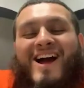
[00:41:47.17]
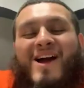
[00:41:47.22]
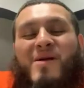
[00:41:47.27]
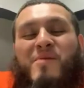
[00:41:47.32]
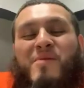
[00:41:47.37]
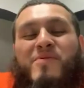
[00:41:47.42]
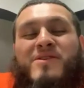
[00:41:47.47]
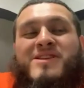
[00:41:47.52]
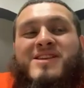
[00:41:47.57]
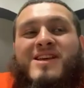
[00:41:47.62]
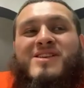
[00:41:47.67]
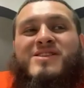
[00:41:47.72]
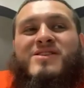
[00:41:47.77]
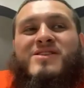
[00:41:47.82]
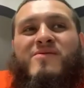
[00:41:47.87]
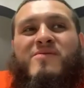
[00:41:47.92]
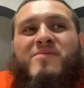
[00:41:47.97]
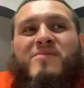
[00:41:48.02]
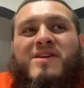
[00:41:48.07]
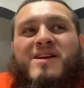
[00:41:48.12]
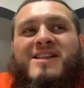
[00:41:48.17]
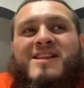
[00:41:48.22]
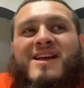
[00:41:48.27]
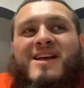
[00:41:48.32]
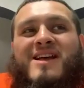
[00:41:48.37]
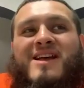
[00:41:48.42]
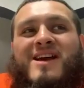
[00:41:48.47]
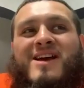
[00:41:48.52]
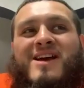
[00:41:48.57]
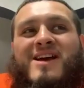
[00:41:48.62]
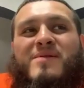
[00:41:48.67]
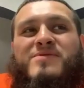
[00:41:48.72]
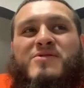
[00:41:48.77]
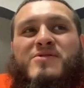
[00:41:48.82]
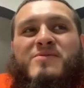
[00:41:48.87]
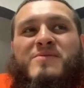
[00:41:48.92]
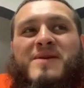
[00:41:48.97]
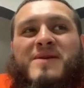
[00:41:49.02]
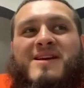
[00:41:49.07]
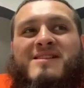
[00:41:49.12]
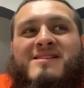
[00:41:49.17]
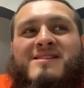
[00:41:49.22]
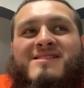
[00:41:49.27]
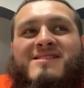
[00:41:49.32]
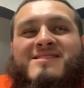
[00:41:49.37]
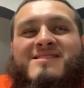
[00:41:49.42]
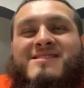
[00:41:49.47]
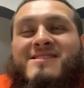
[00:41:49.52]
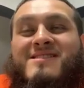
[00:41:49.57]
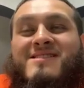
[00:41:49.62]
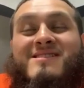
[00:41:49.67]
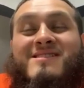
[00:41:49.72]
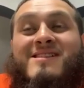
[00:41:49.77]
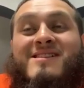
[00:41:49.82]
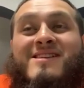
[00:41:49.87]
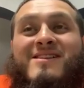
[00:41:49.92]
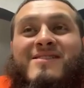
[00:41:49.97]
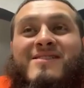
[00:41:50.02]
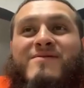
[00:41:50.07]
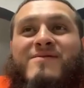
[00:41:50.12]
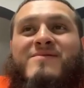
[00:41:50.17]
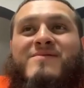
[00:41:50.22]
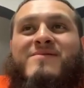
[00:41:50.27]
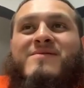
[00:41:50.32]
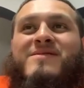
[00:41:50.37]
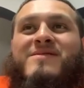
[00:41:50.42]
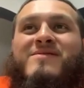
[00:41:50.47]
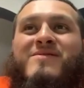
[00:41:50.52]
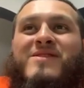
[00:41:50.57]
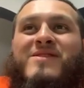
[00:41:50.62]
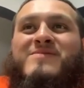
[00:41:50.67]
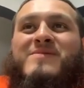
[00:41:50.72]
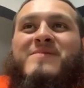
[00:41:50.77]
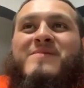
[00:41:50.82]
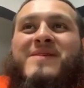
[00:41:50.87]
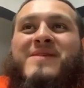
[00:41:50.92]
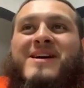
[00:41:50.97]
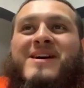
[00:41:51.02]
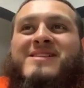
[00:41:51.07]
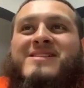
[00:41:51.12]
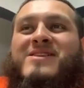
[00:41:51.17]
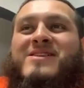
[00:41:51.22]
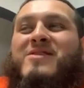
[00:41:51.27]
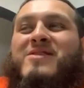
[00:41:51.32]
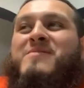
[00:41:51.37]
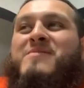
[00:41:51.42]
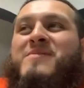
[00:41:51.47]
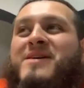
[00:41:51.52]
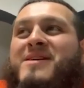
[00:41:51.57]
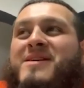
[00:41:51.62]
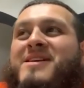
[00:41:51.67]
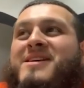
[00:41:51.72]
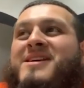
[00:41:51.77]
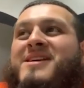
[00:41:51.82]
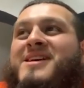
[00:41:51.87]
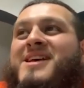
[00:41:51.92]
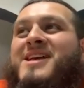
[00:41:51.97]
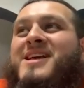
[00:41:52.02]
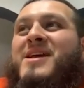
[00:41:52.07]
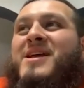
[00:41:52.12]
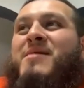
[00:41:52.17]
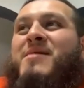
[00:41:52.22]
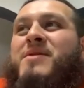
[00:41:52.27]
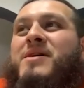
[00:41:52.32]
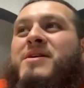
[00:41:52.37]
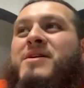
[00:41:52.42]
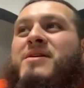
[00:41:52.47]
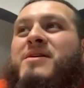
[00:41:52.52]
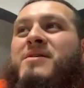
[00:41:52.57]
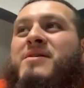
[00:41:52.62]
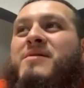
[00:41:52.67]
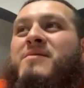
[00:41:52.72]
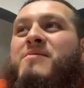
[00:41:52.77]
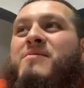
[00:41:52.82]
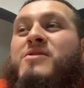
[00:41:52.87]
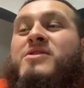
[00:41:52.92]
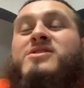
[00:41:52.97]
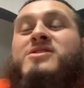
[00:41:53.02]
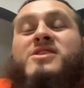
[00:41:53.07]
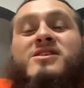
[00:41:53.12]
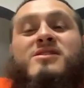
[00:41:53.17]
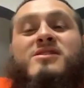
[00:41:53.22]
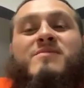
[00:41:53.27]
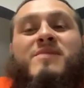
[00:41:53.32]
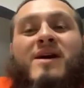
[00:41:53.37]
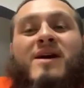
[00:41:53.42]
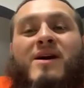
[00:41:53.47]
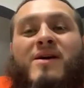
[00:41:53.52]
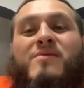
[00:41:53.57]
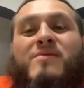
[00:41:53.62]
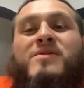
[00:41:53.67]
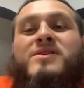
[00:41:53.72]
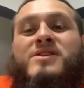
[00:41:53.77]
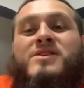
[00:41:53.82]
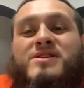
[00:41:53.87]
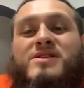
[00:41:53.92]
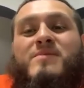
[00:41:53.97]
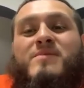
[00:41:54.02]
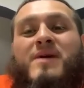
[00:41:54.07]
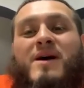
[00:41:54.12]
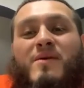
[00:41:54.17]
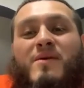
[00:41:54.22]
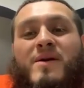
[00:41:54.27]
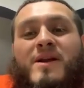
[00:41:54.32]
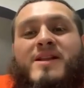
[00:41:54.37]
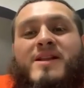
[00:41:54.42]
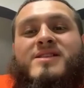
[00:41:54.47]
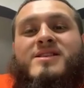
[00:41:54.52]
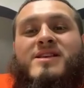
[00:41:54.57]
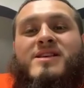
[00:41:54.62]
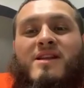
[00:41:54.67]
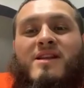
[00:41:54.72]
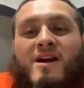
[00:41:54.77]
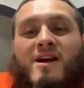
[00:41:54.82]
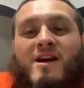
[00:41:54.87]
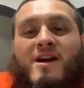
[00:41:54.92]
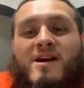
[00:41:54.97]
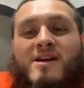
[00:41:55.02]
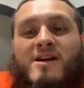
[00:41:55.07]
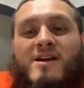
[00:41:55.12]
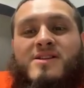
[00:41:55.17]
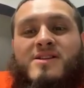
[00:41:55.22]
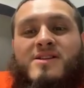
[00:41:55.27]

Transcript: I appreciate you for bringing that up too, man, because it didn't even cross my mind to talk about it. But we're just about ready to launch.